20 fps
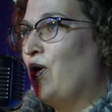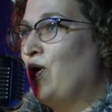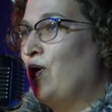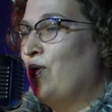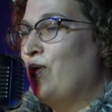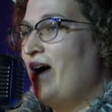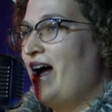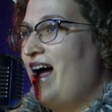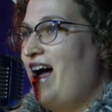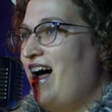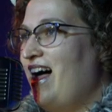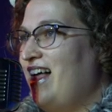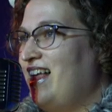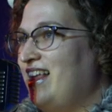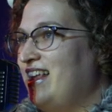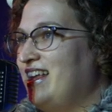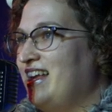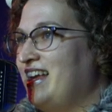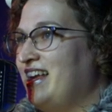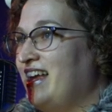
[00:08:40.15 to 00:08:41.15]

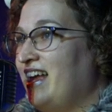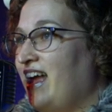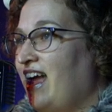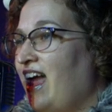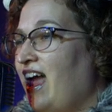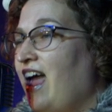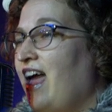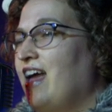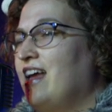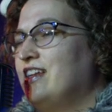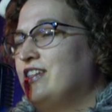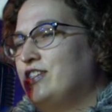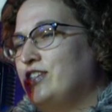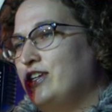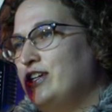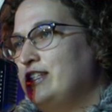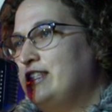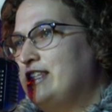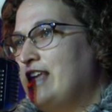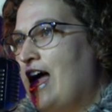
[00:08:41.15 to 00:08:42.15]
Well,
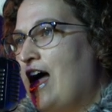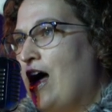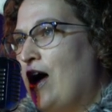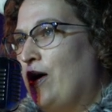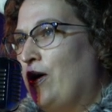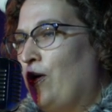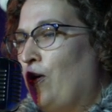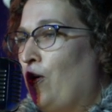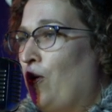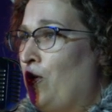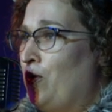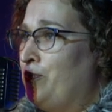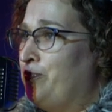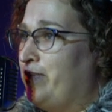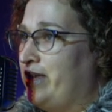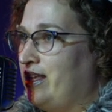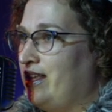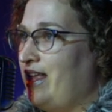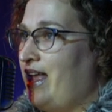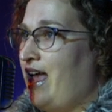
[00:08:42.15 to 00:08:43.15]
turns out old
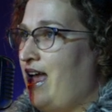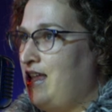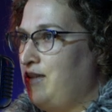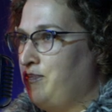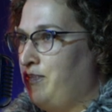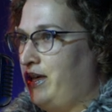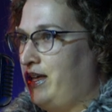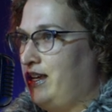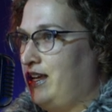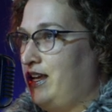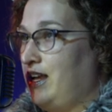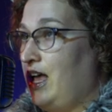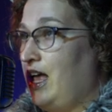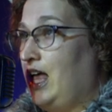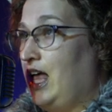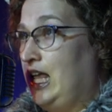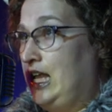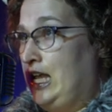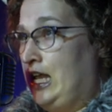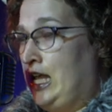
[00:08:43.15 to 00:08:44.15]
Bill had butted
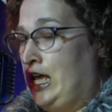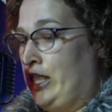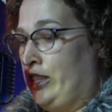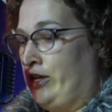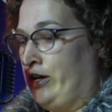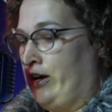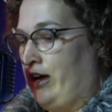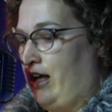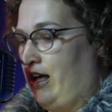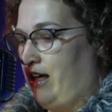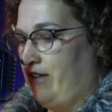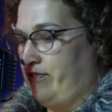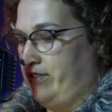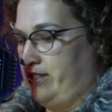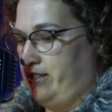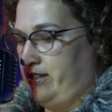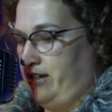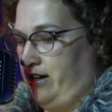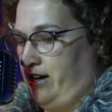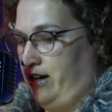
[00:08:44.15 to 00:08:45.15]
another
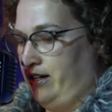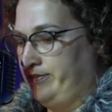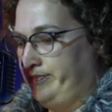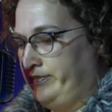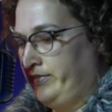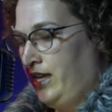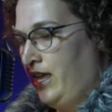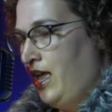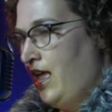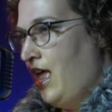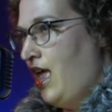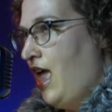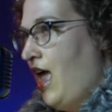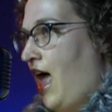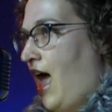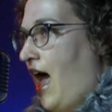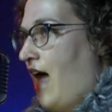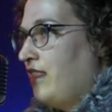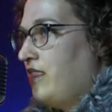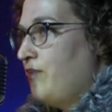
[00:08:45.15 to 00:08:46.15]
officer.
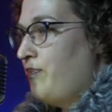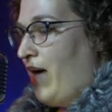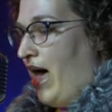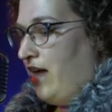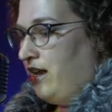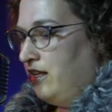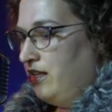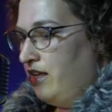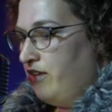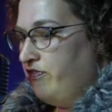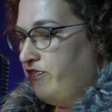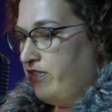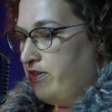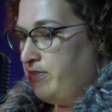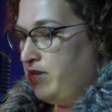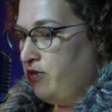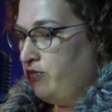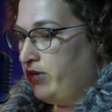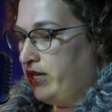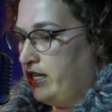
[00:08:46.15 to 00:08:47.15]
At the Battle of
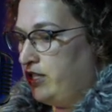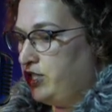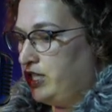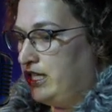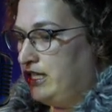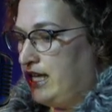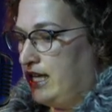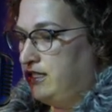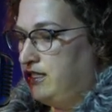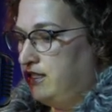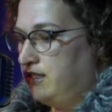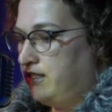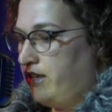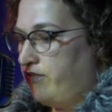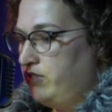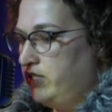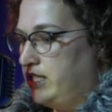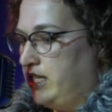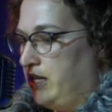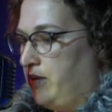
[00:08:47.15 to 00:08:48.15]
Vimy Ridge in
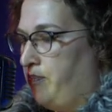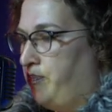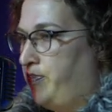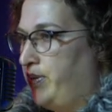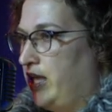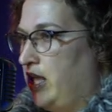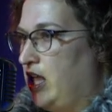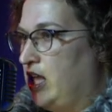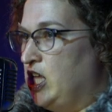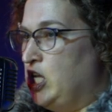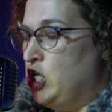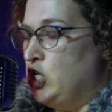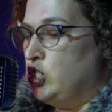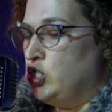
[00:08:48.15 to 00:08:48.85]
1917, Bill